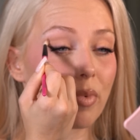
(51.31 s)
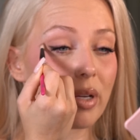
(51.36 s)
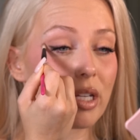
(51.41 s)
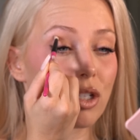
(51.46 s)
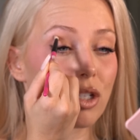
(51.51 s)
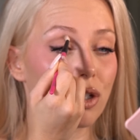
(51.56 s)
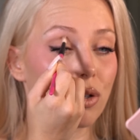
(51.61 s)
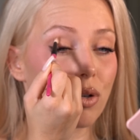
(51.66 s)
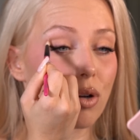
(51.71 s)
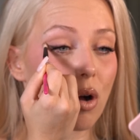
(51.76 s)
we
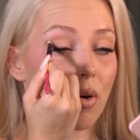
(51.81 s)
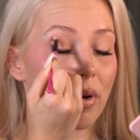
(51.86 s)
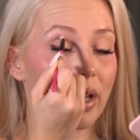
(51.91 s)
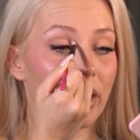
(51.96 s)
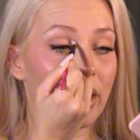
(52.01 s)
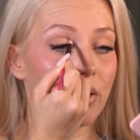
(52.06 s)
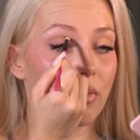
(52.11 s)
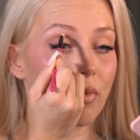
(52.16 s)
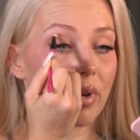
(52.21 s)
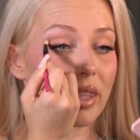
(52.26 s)
do go
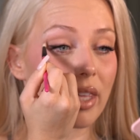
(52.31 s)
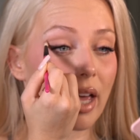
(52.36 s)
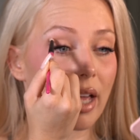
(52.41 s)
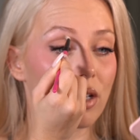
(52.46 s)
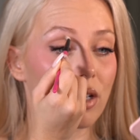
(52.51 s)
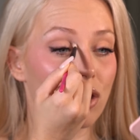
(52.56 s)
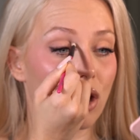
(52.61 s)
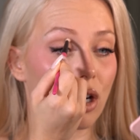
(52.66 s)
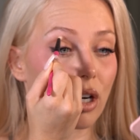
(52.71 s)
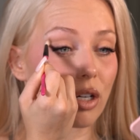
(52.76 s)
in with
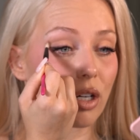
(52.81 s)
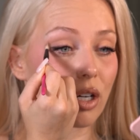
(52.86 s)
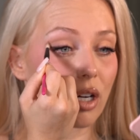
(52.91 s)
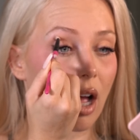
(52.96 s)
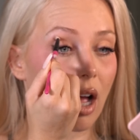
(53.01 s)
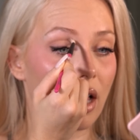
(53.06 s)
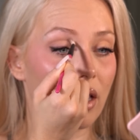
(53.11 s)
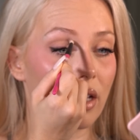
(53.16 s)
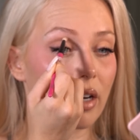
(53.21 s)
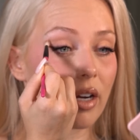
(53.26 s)
that darker
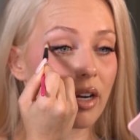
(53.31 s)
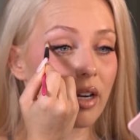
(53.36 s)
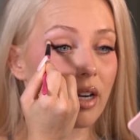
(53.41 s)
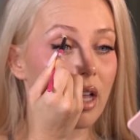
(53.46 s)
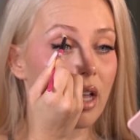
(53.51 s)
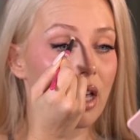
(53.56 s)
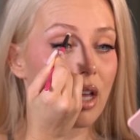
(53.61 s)
color.